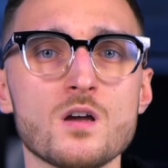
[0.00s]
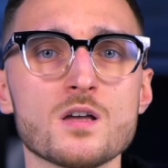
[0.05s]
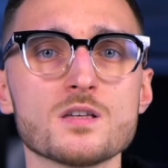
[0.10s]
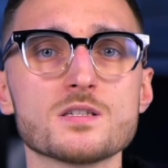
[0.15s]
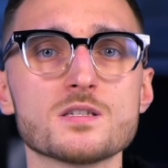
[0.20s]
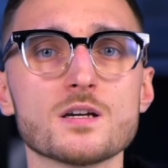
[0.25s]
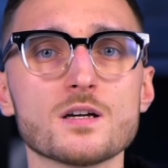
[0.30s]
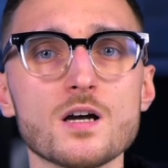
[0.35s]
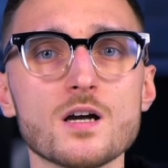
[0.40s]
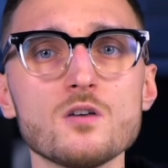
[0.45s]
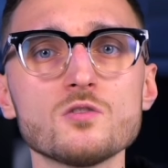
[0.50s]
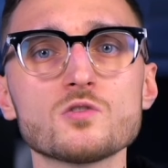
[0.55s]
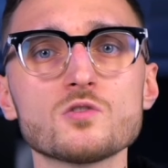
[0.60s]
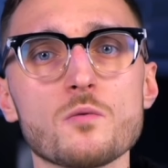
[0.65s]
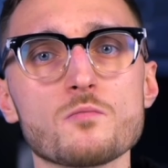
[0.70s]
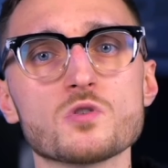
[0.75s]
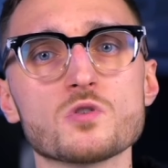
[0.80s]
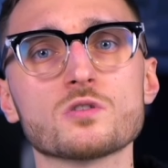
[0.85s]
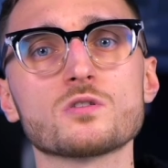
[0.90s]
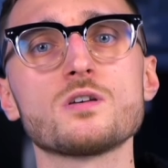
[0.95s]
The account
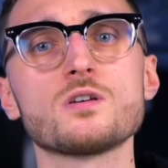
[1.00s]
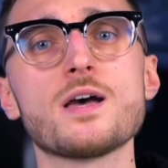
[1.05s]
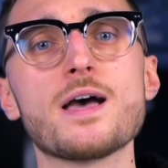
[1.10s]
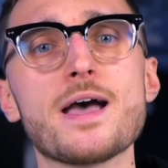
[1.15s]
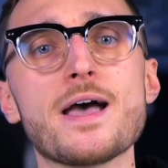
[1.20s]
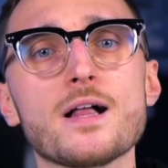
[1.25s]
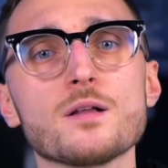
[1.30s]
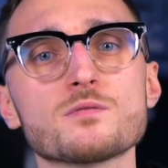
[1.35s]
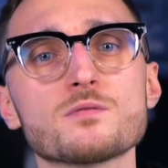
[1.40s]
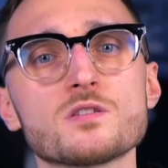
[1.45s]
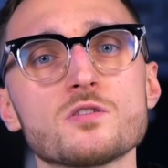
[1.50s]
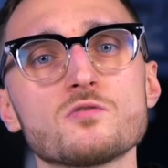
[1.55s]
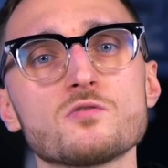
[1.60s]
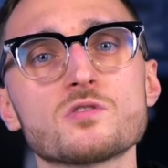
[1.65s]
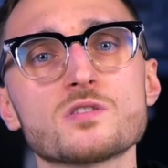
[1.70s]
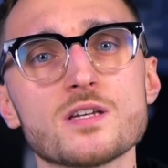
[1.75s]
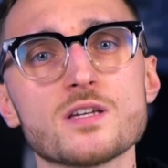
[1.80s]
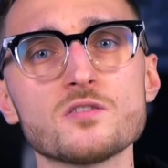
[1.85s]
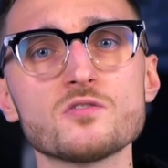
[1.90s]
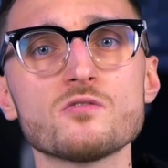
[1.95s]
object helps you
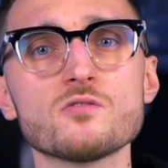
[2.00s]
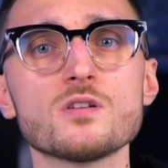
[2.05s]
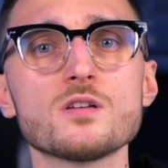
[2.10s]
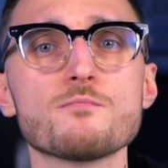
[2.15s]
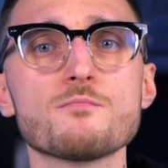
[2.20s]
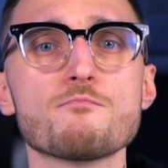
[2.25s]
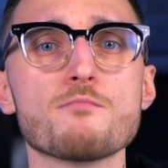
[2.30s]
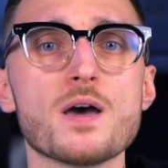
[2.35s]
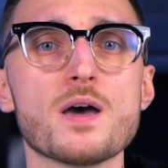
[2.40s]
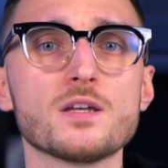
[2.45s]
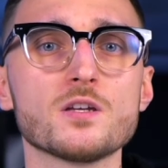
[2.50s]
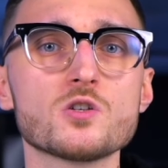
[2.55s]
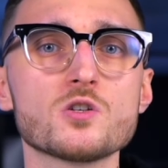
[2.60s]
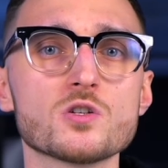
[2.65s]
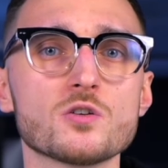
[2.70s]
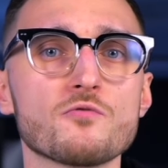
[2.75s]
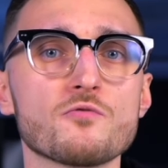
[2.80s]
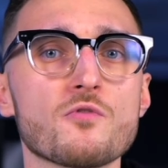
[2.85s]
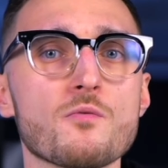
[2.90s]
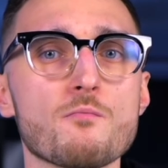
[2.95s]
centrally manage
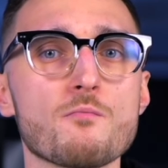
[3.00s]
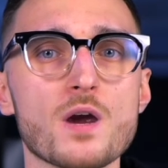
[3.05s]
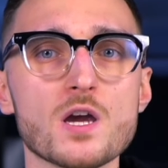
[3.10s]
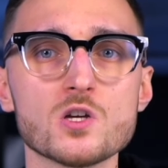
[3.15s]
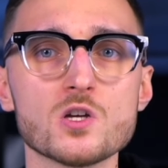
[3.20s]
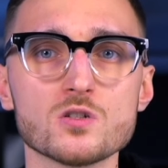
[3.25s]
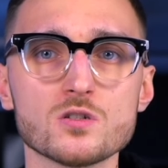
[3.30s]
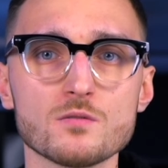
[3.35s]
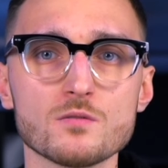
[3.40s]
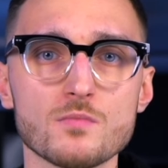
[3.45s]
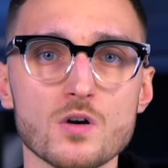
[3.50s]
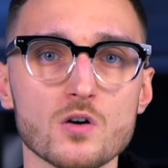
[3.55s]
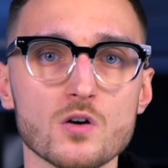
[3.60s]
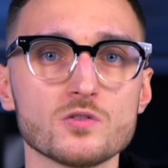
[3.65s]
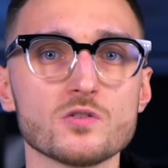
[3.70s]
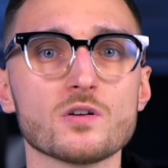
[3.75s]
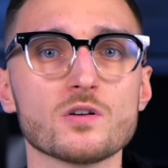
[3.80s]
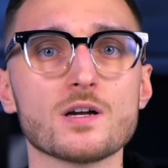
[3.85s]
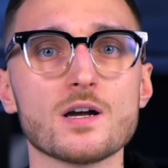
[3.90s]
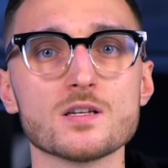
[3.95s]
information about
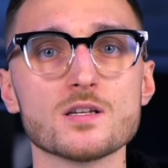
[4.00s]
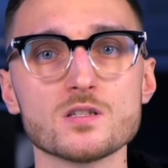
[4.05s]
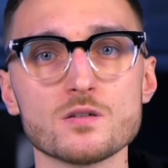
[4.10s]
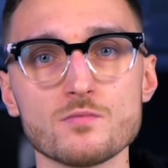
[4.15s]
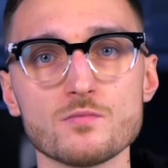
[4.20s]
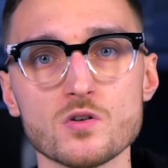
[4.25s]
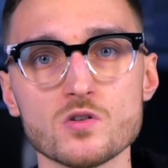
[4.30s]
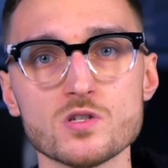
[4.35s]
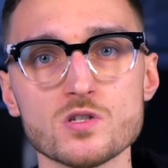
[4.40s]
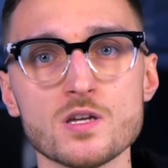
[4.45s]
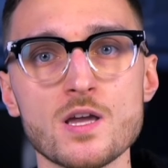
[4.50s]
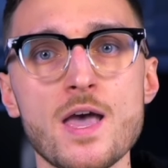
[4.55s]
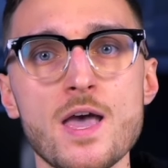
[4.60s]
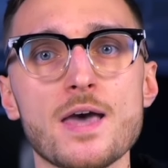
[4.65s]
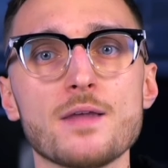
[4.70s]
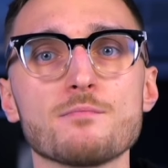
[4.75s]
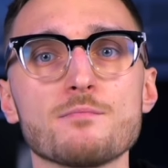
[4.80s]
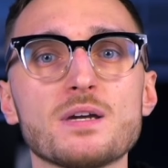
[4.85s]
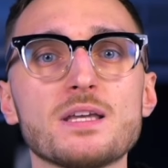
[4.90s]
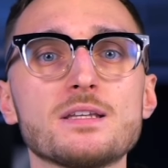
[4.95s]
your customers
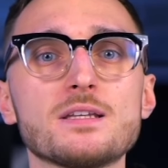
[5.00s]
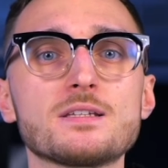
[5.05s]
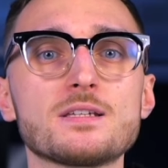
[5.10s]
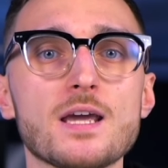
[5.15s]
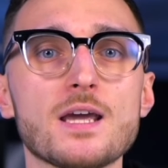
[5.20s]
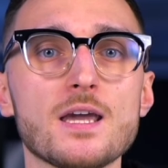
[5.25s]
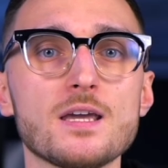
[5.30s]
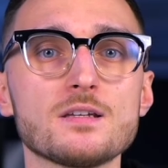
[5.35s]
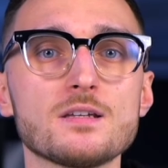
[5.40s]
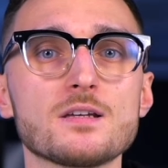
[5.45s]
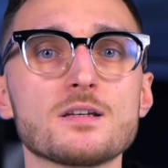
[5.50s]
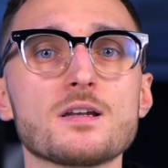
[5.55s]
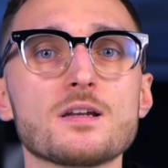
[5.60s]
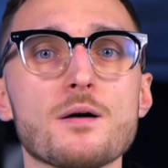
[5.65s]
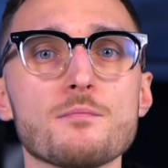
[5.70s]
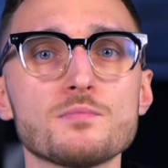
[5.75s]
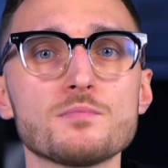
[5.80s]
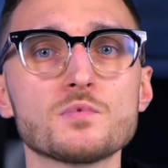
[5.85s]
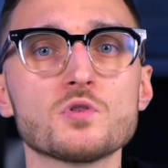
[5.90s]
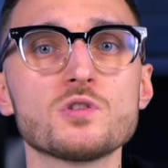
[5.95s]
and maintain an
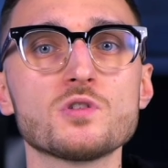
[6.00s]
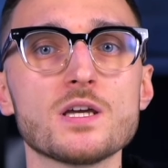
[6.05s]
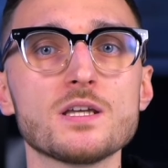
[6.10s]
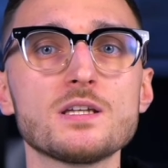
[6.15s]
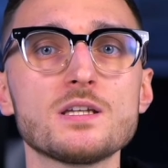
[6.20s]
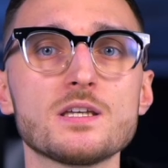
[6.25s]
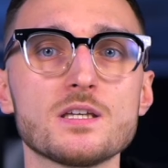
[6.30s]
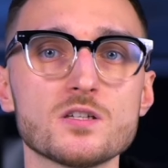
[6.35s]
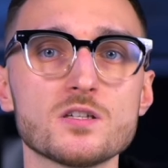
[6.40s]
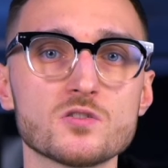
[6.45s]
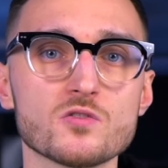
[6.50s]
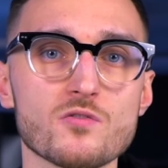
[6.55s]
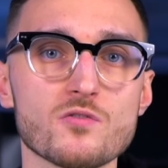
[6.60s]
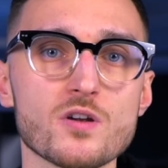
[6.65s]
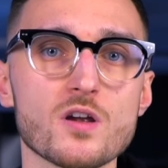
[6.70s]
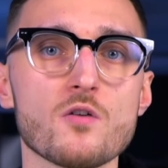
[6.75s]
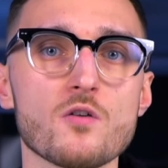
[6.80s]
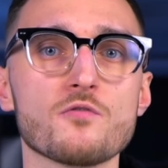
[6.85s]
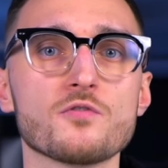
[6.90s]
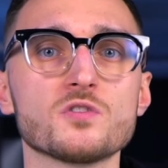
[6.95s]
up-to-date
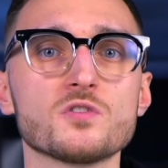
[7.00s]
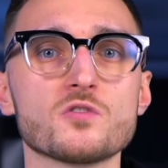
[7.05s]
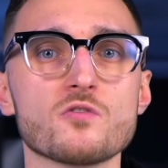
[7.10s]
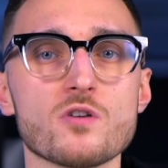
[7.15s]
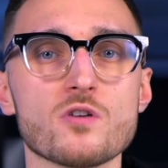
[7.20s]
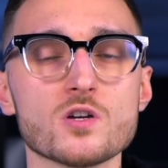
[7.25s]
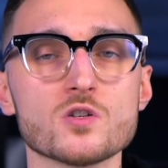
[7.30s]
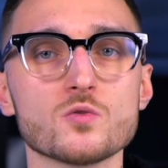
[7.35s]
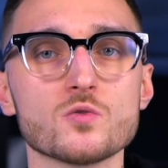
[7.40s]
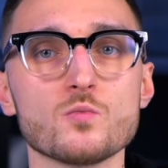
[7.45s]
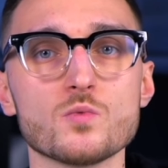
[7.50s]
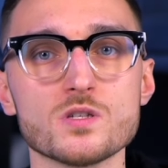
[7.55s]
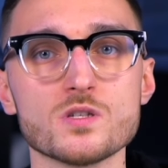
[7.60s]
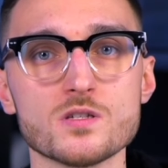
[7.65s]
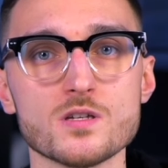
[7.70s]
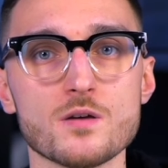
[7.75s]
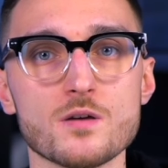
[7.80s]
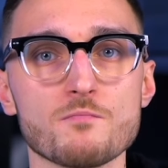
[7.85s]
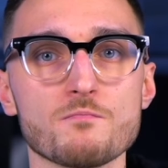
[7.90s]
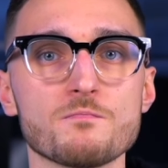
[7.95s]
history of interaction with
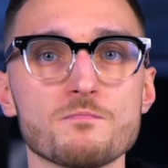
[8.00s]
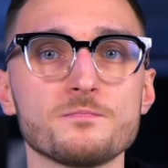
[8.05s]
them.